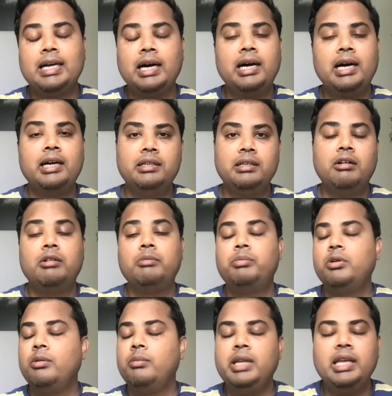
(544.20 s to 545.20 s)
hard or
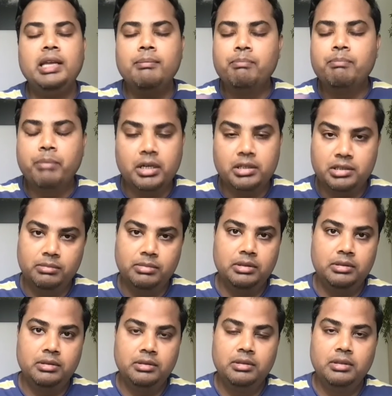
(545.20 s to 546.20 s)
probably
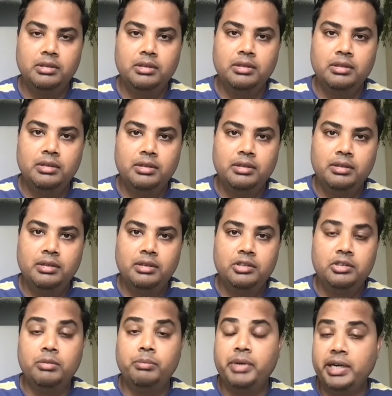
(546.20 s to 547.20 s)
impossible
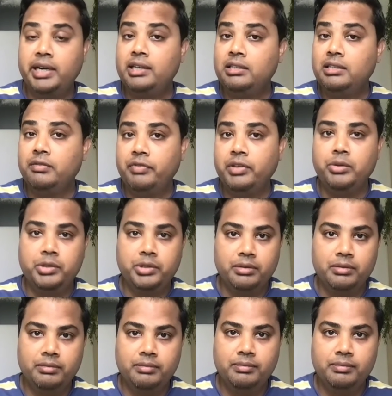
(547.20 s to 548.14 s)
to predict the future.